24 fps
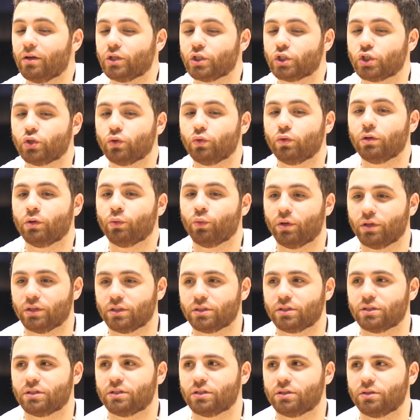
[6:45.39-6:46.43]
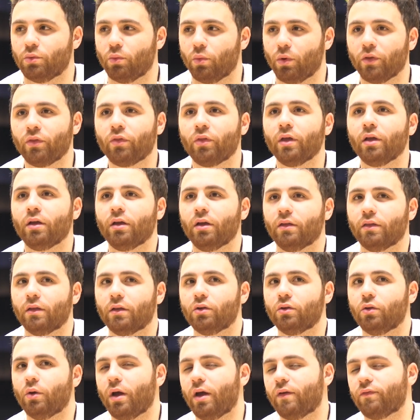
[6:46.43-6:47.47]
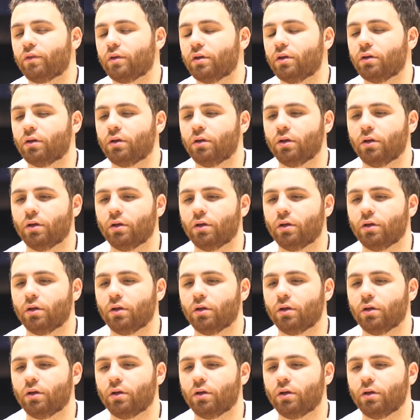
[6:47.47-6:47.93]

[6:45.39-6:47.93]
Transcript: shooting was one thing, and then you have to,